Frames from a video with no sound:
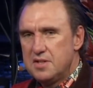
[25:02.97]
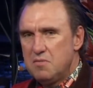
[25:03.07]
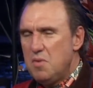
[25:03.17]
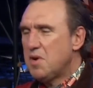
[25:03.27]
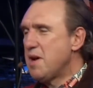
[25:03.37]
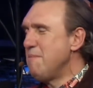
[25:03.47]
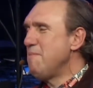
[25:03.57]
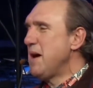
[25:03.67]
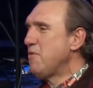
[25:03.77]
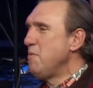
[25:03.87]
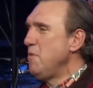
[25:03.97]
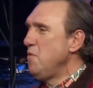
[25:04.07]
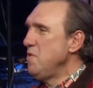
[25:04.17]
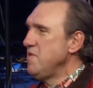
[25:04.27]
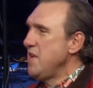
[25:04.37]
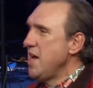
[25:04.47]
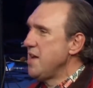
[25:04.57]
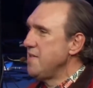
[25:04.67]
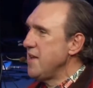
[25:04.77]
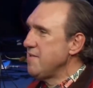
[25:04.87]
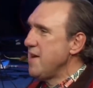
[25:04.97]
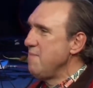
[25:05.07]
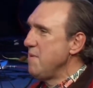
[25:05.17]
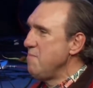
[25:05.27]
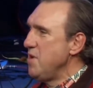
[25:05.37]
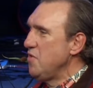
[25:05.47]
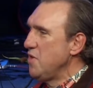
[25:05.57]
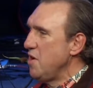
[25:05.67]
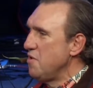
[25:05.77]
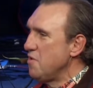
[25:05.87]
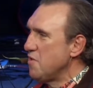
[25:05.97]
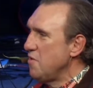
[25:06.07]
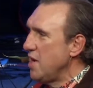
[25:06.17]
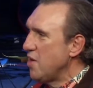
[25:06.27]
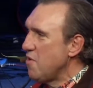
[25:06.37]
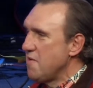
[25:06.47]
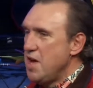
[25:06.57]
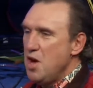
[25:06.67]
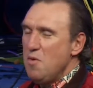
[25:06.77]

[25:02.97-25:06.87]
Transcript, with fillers: We were coming back from Louisiana. At that time, the ministry owned its own aircraft.